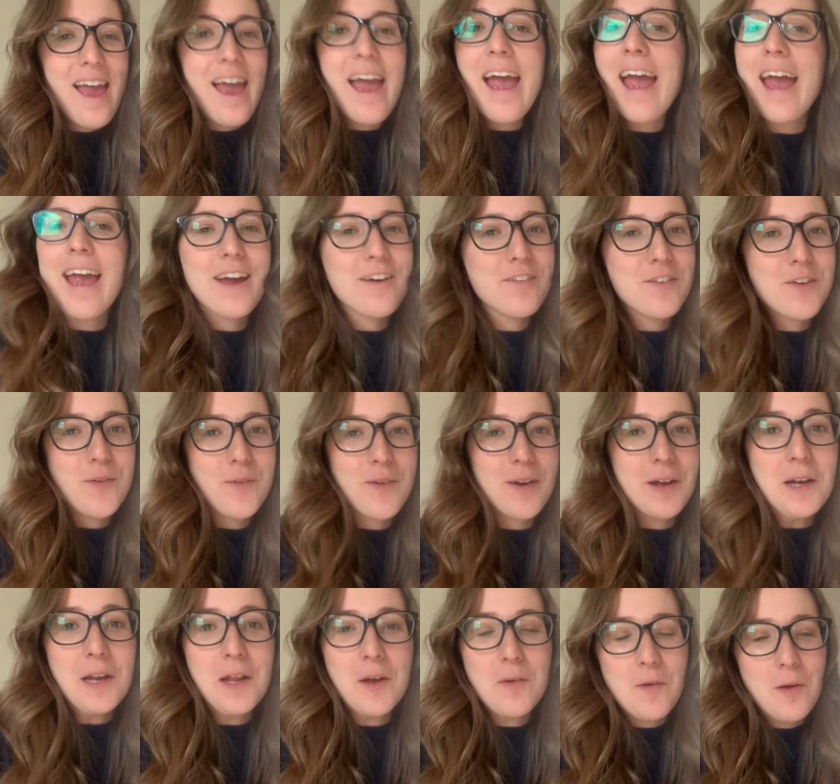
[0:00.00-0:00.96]
Hey
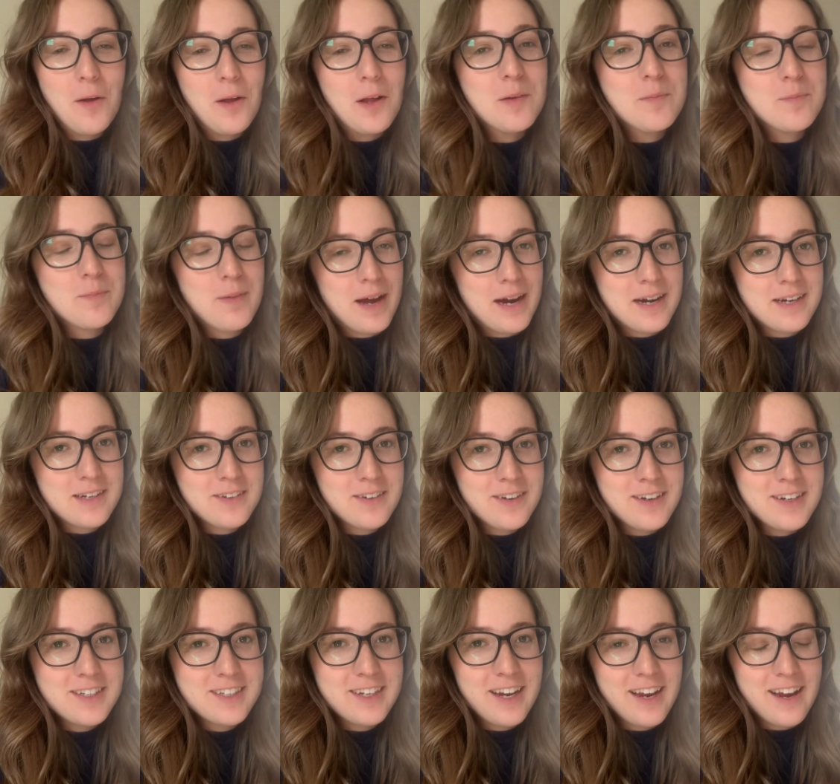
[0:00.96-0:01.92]
everyone, and welcome back to our
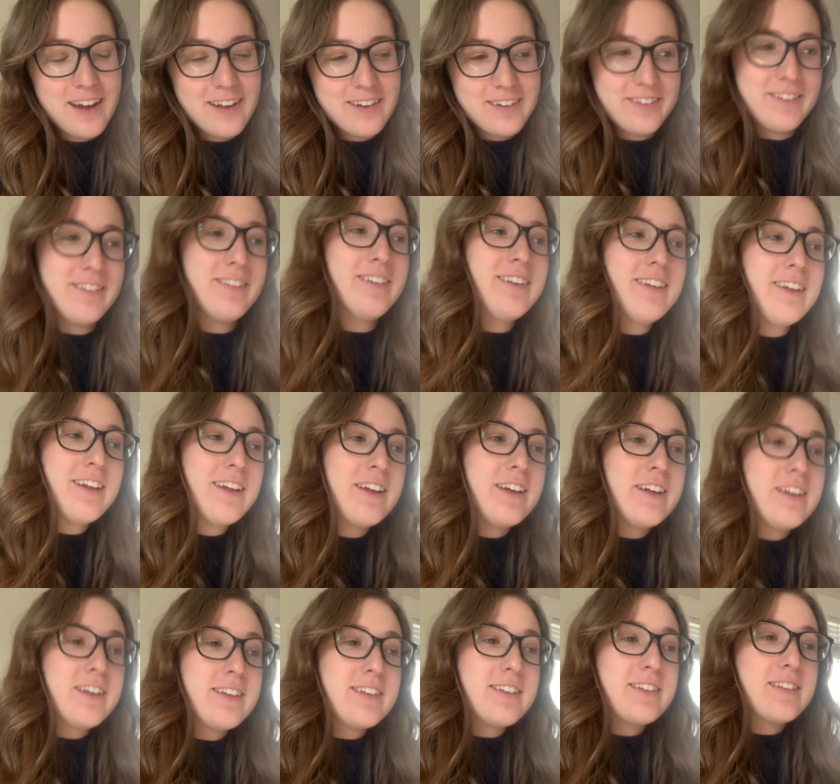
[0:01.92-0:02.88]
channel.
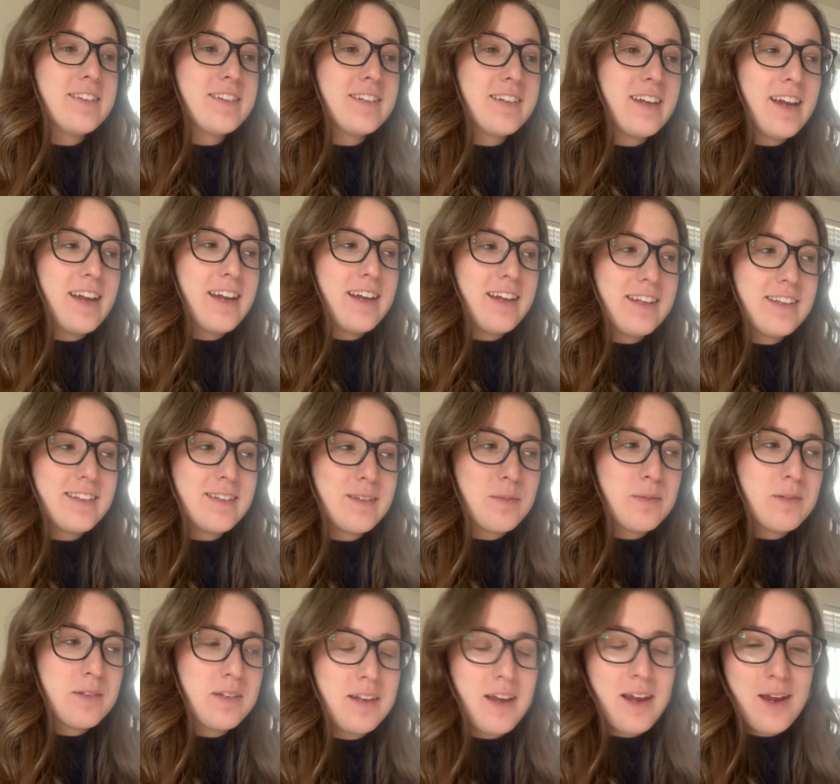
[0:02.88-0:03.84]
So today is
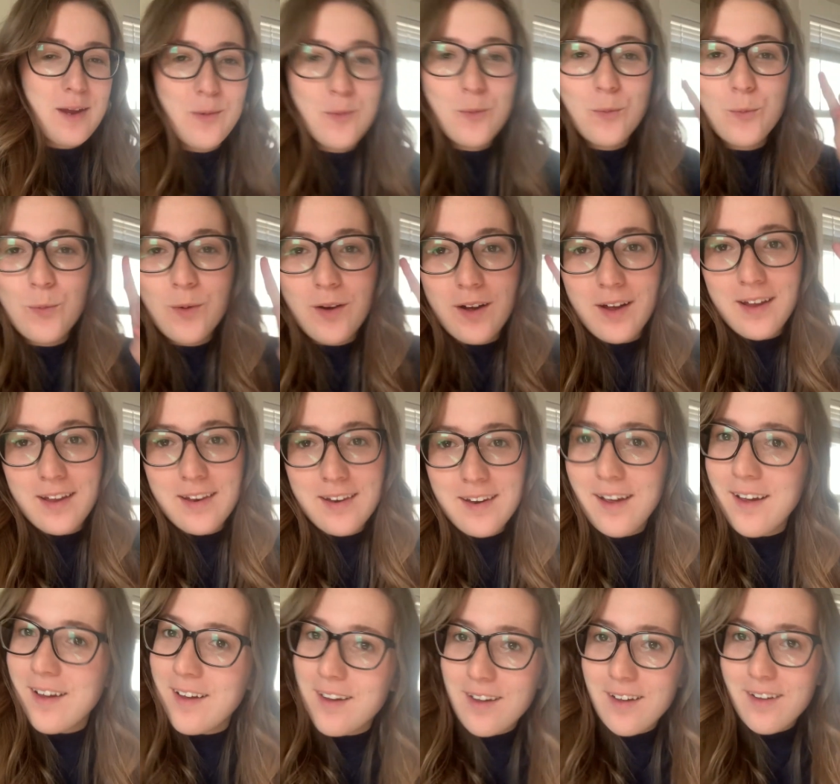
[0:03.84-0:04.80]
day one
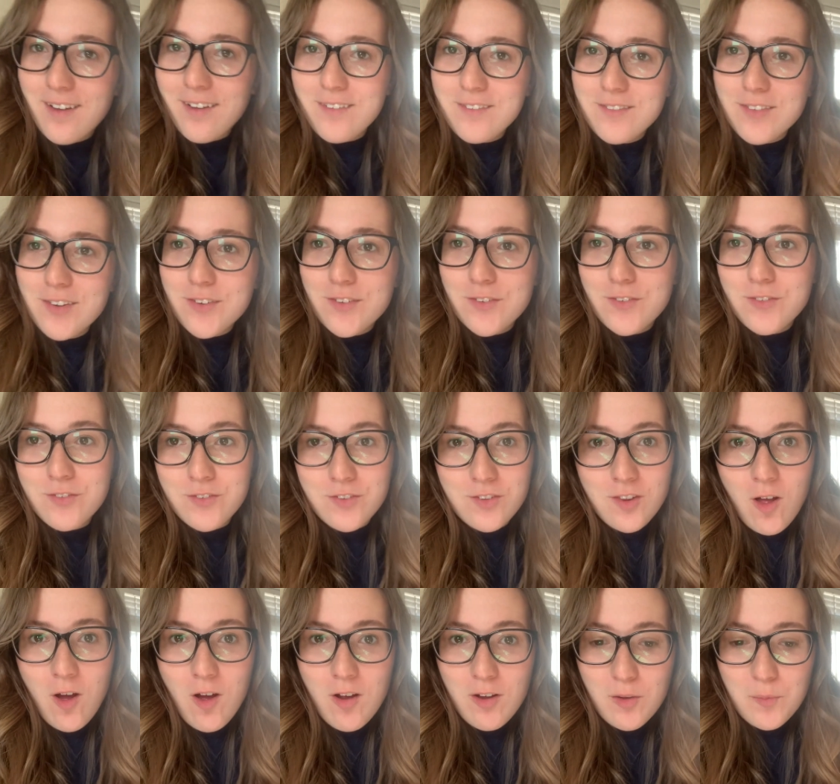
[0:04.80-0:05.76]
of
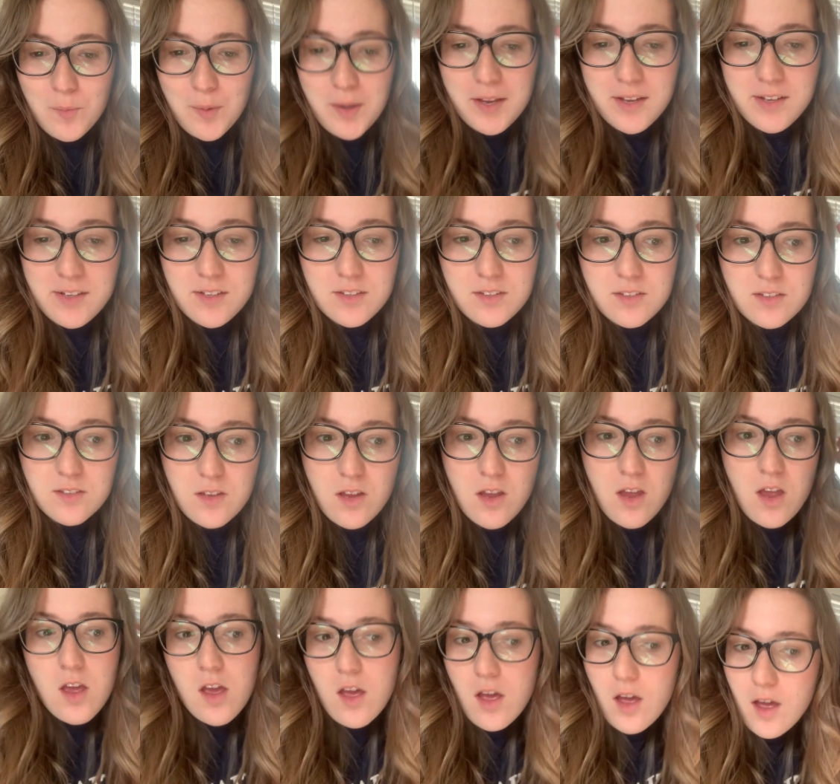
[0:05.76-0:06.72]
Vlogmas,
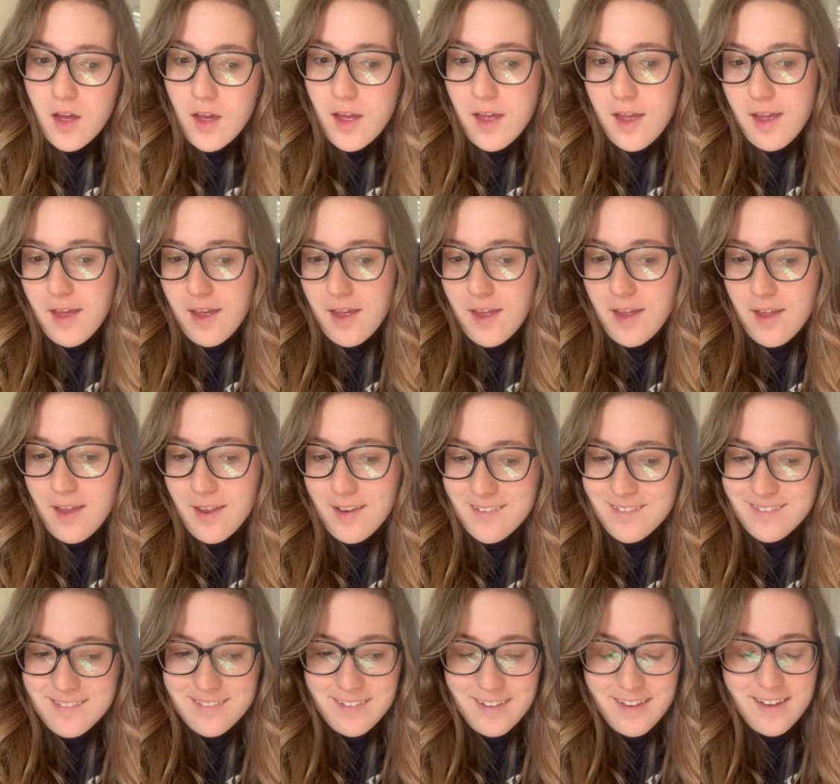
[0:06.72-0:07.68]

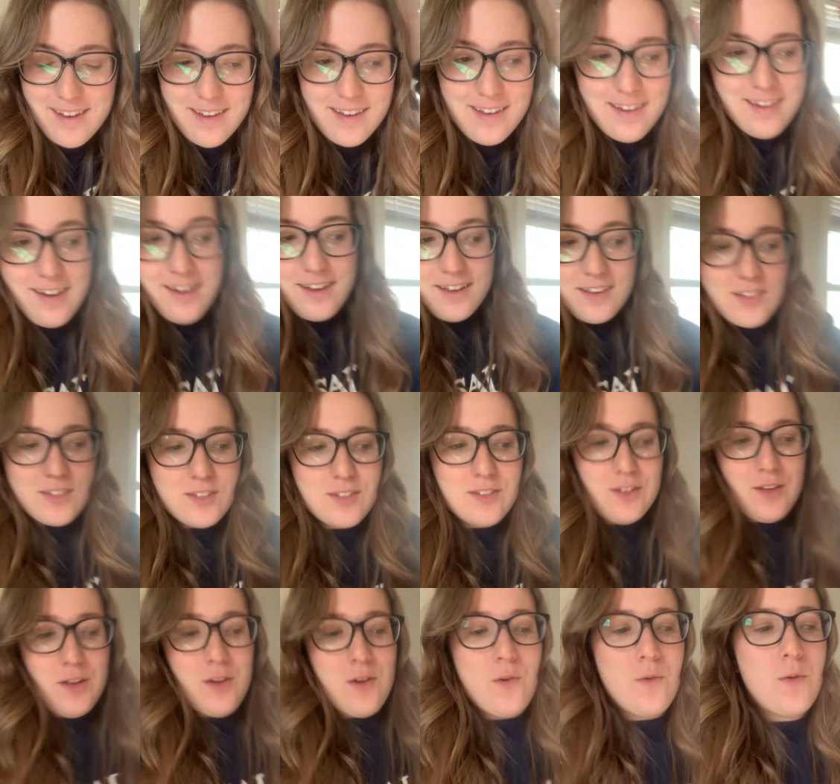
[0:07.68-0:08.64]
and yeah,
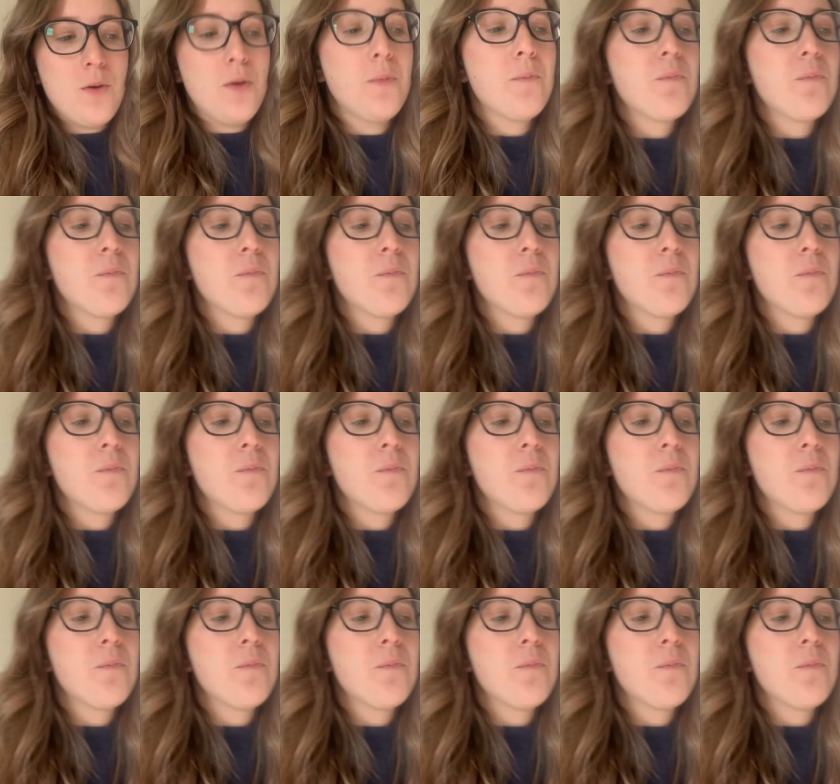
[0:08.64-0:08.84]
so